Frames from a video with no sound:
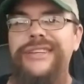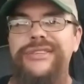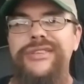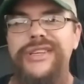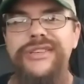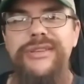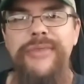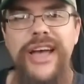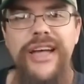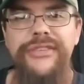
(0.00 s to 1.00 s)
this is easy
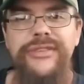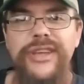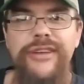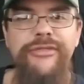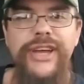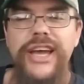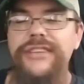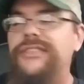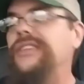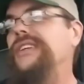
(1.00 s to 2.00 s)
math stuff,
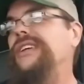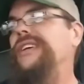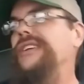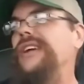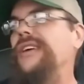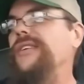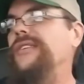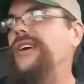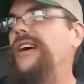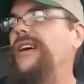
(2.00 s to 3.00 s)
guys. You
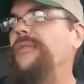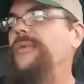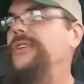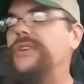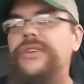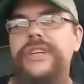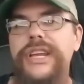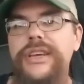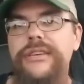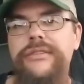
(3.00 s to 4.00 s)
know, um, do you
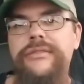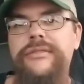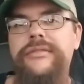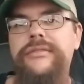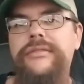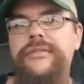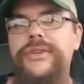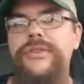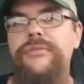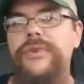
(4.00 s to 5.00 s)
need it?
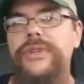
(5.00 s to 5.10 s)
Do you